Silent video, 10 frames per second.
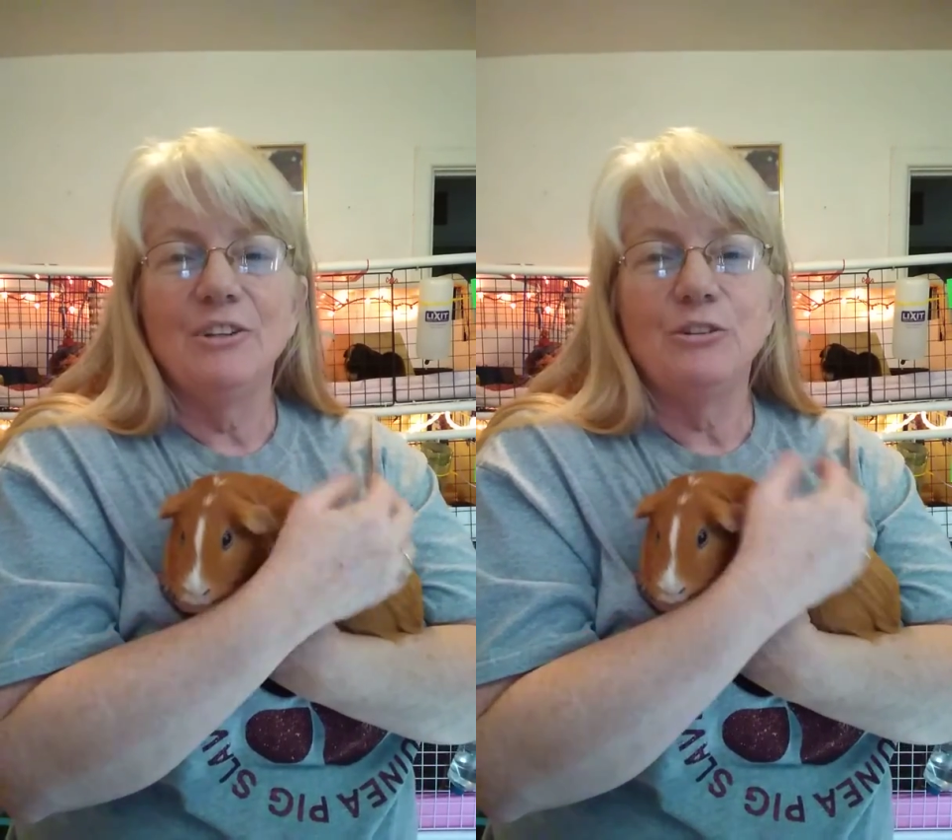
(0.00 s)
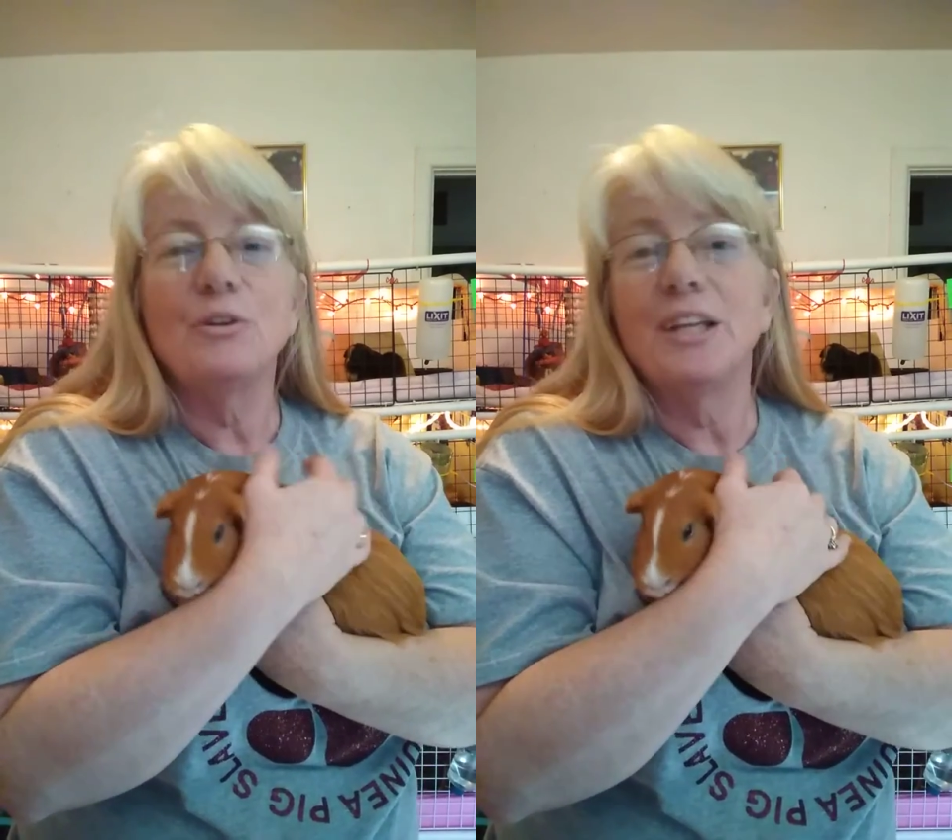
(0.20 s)

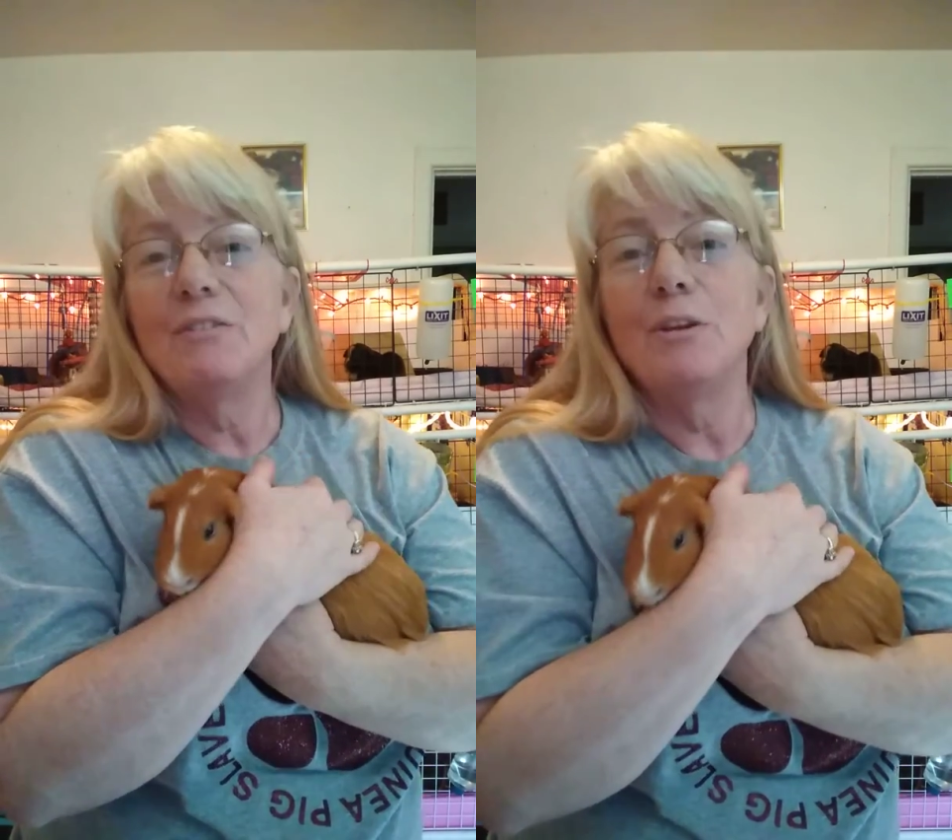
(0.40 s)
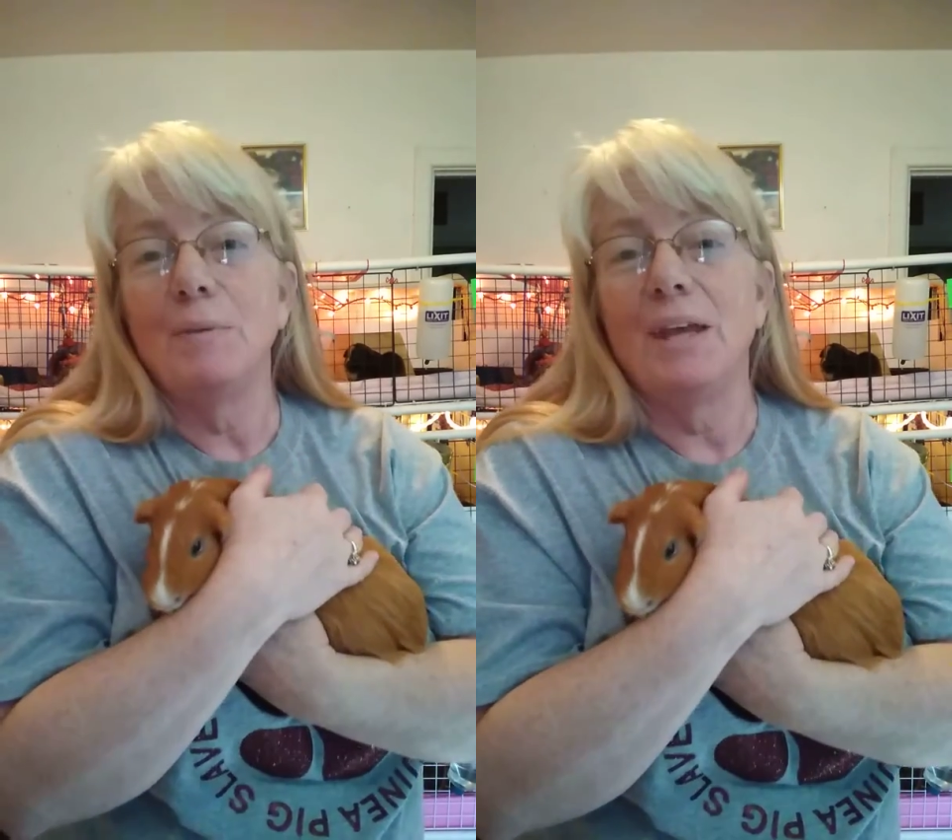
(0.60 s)
So
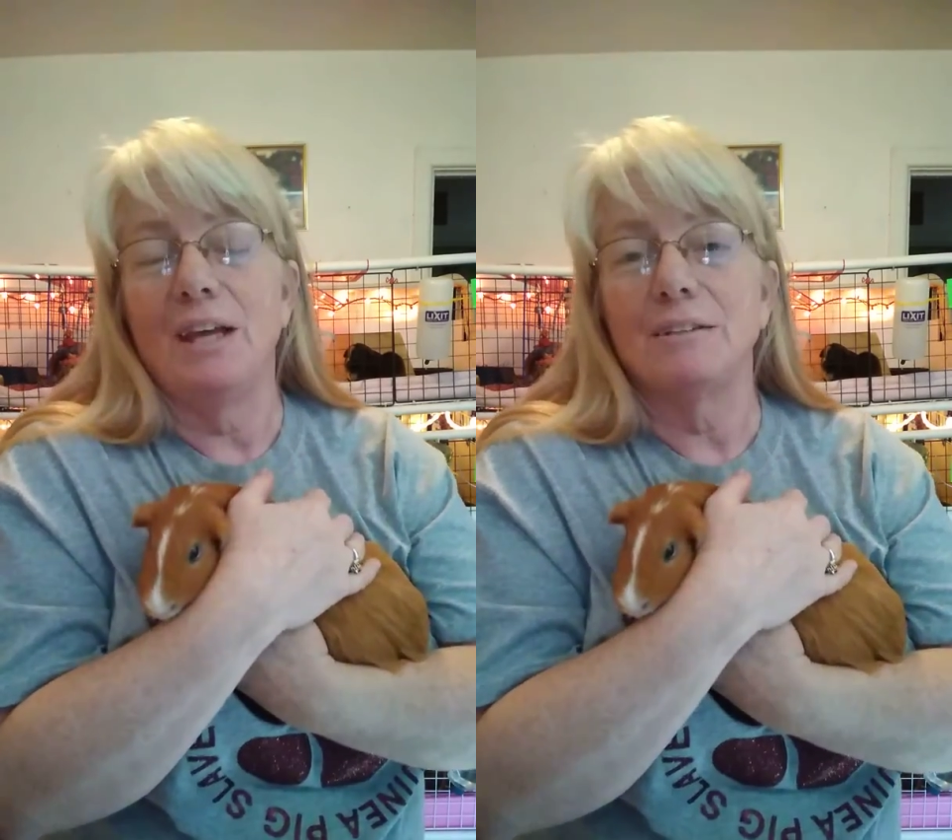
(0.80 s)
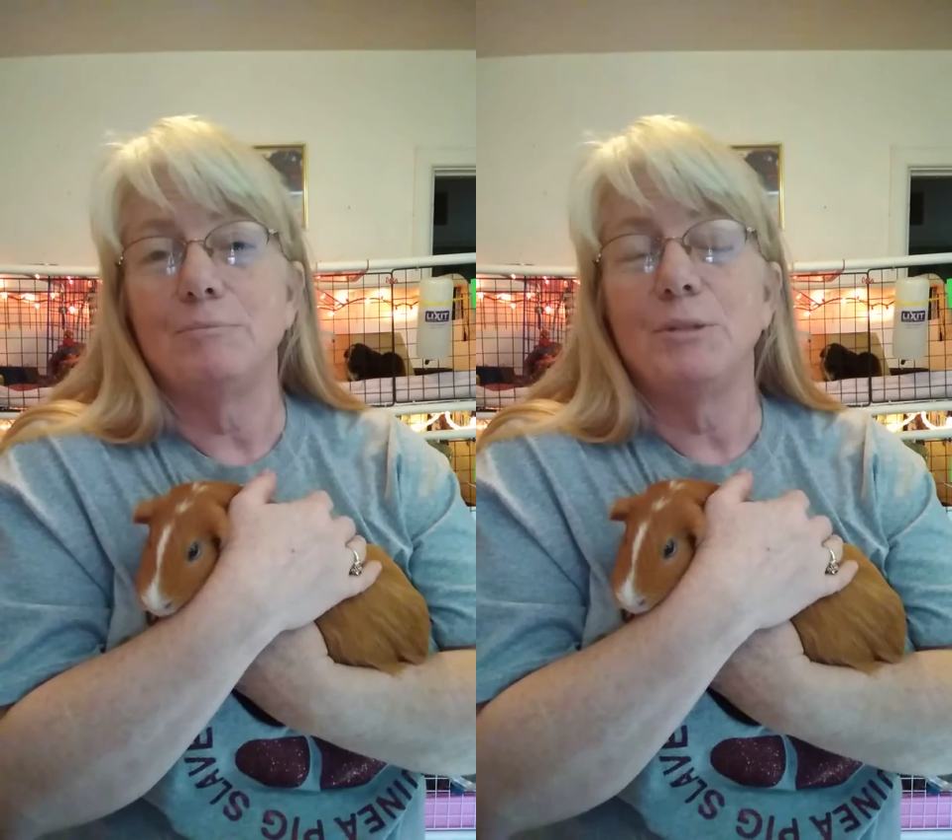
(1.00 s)
give them
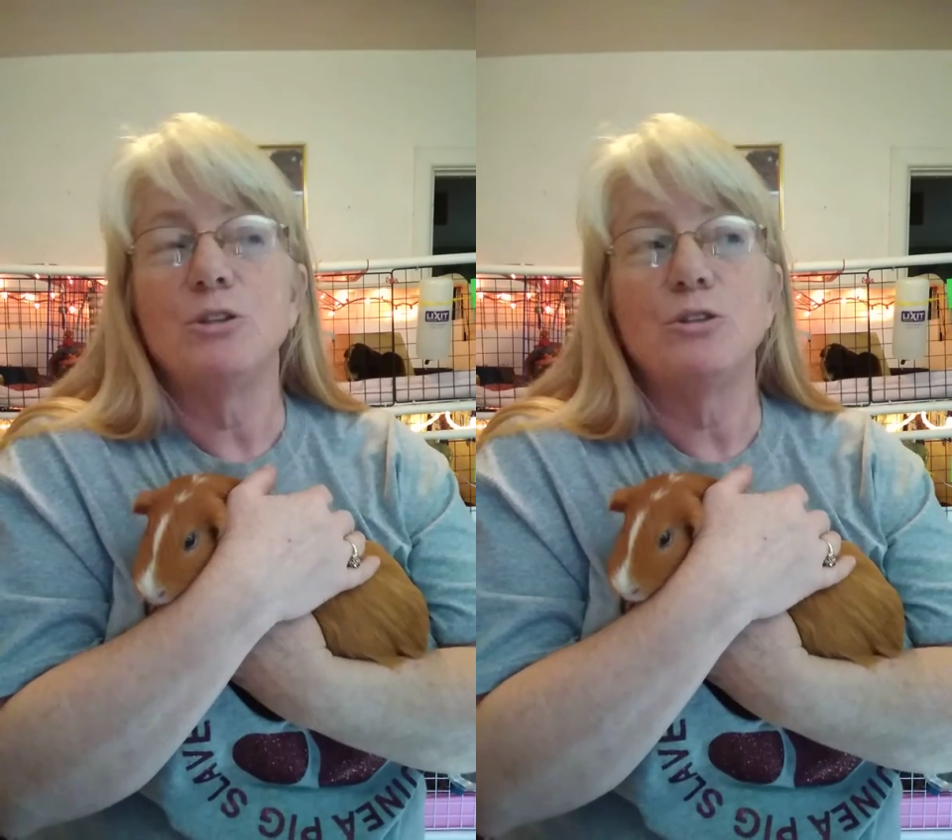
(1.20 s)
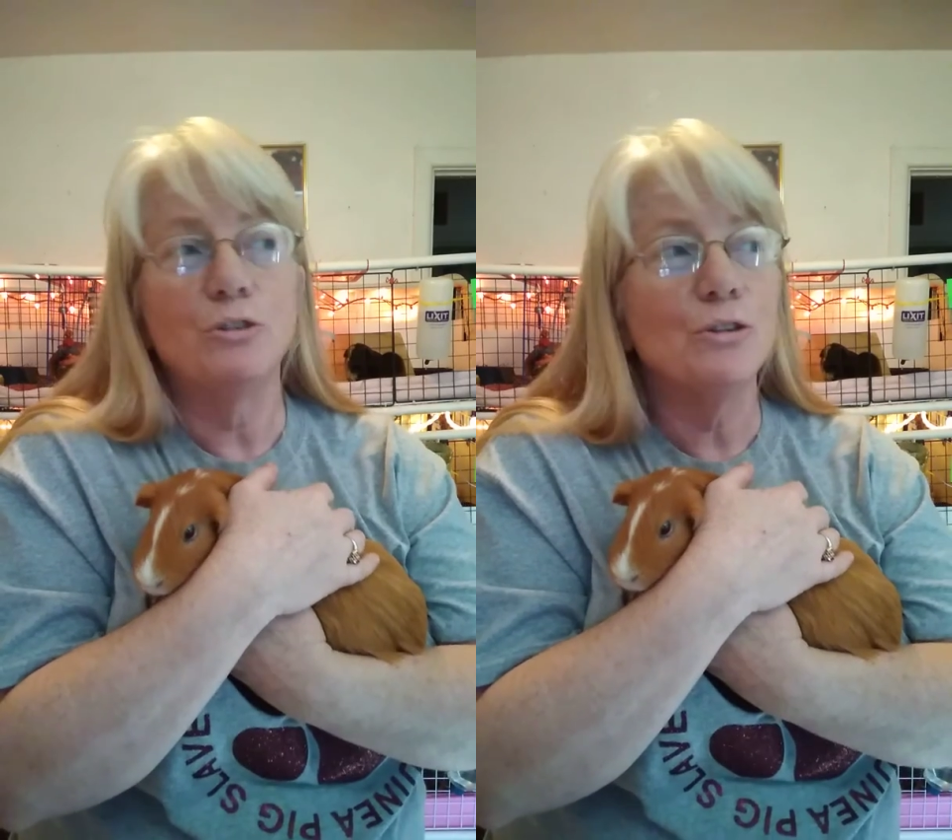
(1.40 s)
that. Be
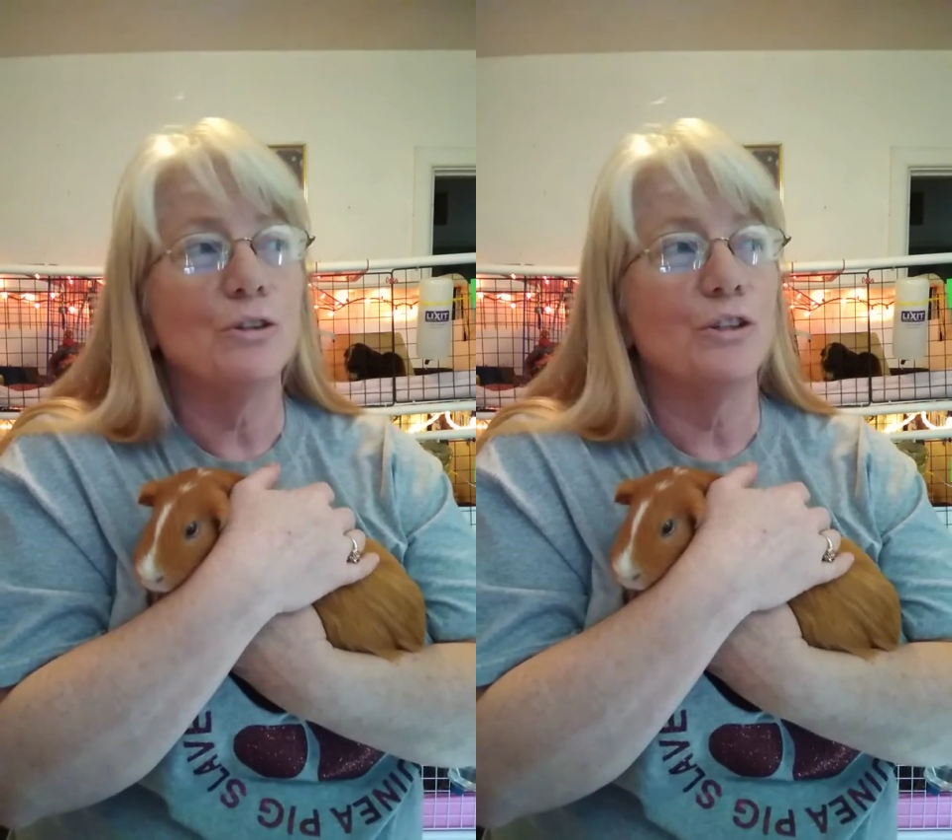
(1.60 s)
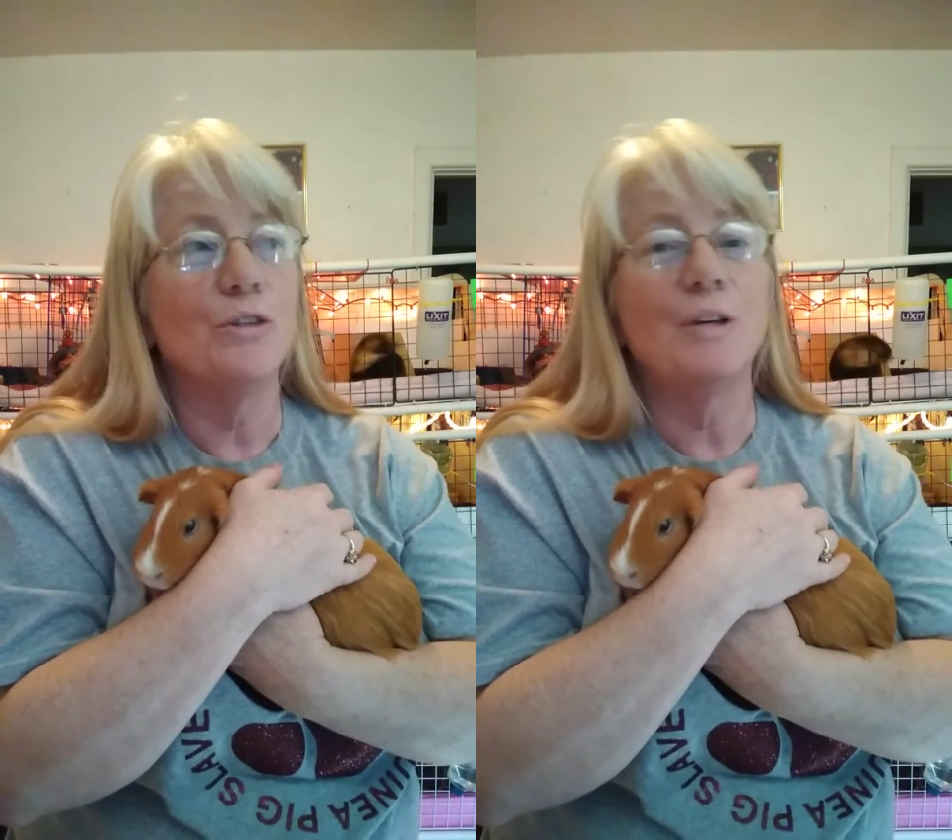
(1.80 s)
sure you